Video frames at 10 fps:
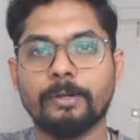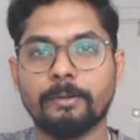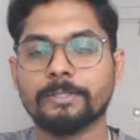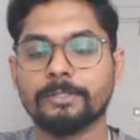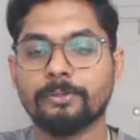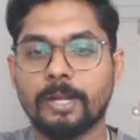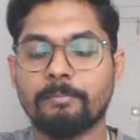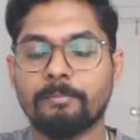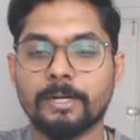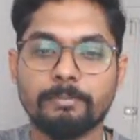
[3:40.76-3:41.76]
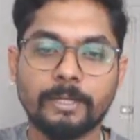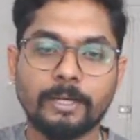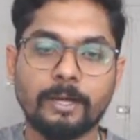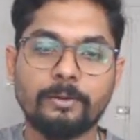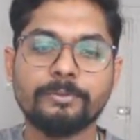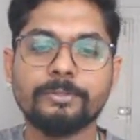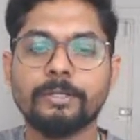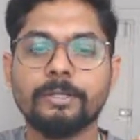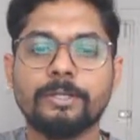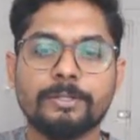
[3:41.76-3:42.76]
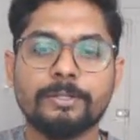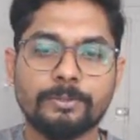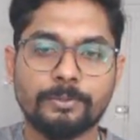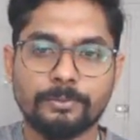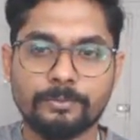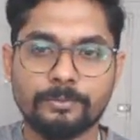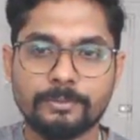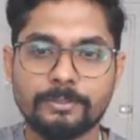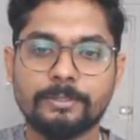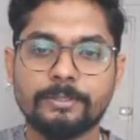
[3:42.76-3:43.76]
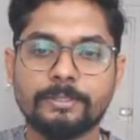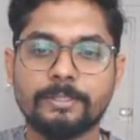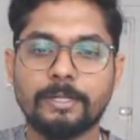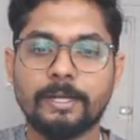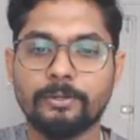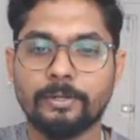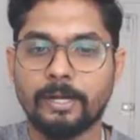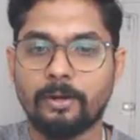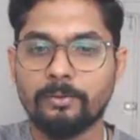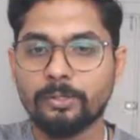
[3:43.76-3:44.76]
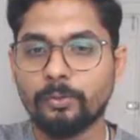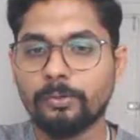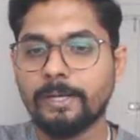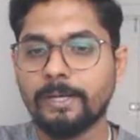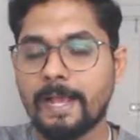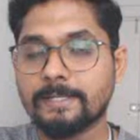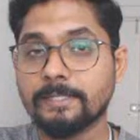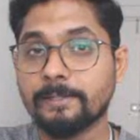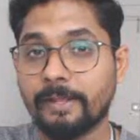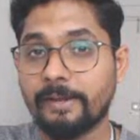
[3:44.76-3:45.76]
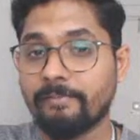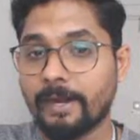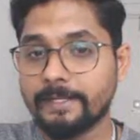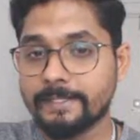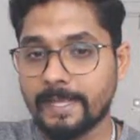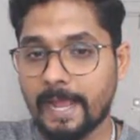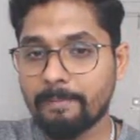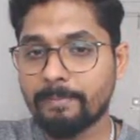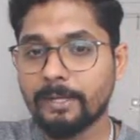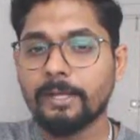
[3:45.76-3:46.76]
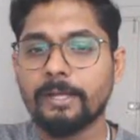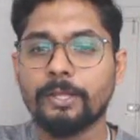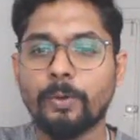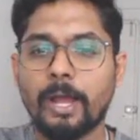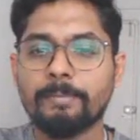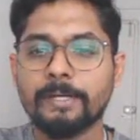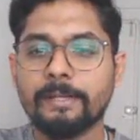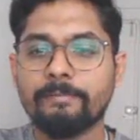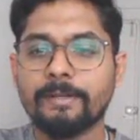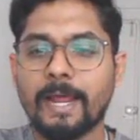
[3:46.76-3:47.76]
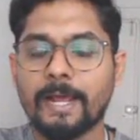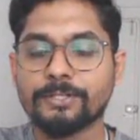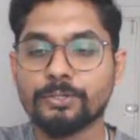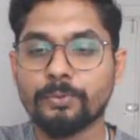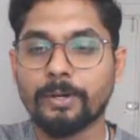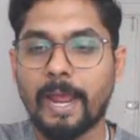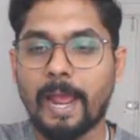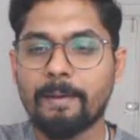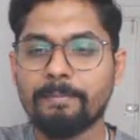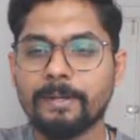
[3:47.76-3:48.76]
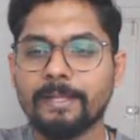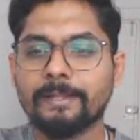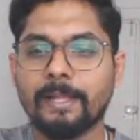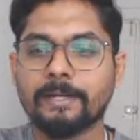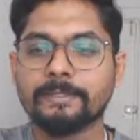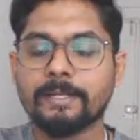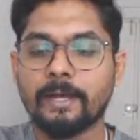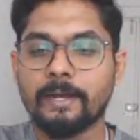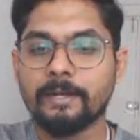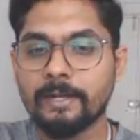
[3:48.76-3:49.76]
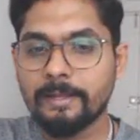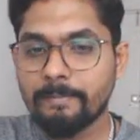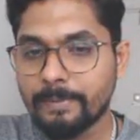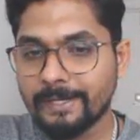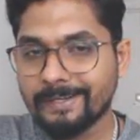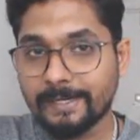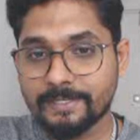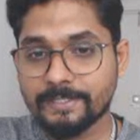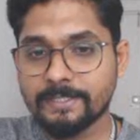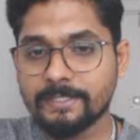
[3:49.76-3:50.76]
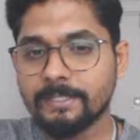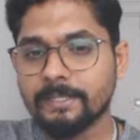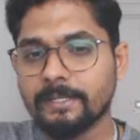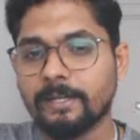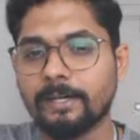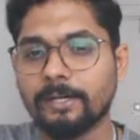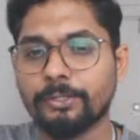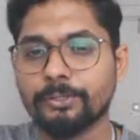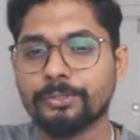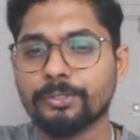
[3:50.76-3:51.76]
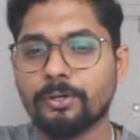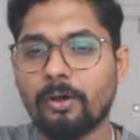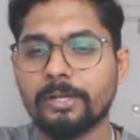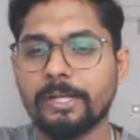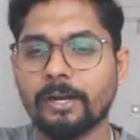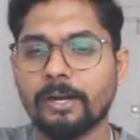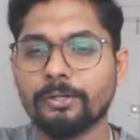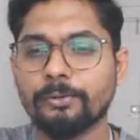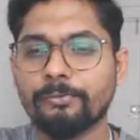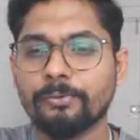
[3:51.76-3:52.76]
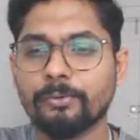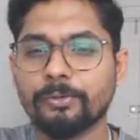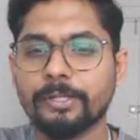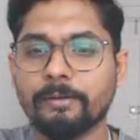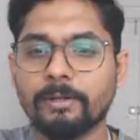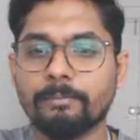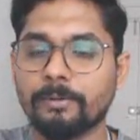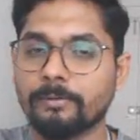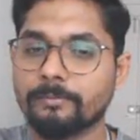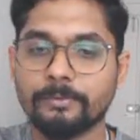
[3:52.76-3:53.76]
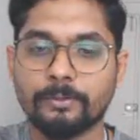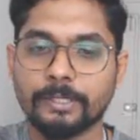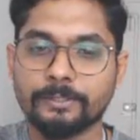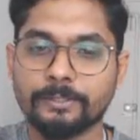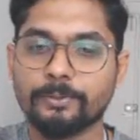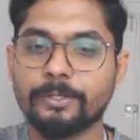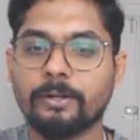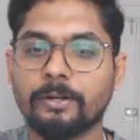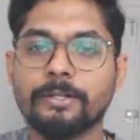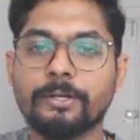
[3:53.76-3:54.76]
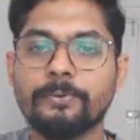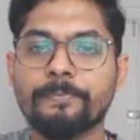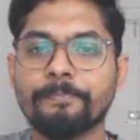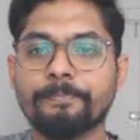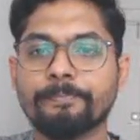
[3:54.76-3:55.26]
person could have multiple accounts, so select your account. Google hasn't verified this app. You have been given access to an app that's currently being tested. You should only continue if you know the developer. Okay, so hit on continue